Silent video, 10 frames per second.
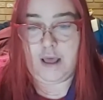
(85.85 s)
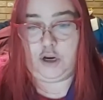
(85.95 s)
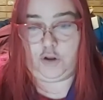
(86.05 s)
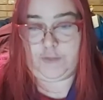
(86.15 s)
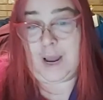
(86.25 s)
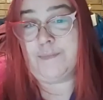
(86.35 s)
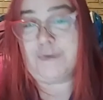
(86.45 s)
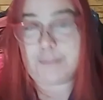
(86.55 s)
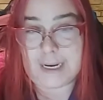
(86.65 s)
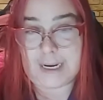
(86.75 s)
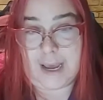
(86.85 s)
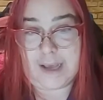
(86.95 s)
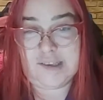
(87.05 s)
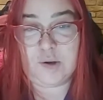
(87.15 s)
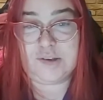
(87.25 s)
you know they come from media
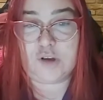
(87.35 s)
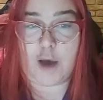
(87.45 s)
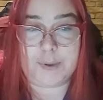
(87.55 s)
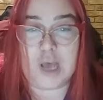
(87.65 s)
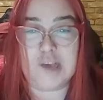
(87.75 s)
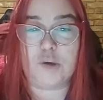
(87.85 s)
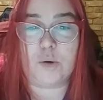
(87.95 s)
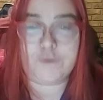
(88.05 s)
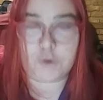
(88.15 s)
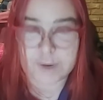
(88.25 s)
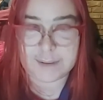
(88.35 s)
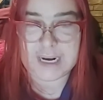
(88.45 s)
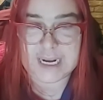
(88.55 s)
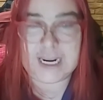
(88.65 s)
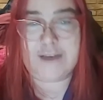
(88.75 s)
so it's common also if you're in
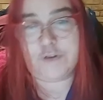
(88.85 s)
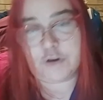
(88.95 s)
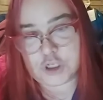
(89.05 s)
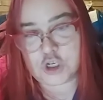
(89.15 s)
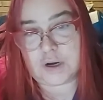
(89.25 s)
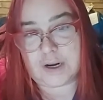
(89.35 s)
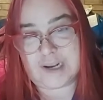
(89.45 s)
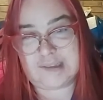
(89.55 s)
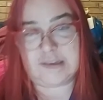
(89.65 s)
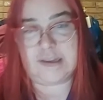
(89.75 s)
media if you're a journalist and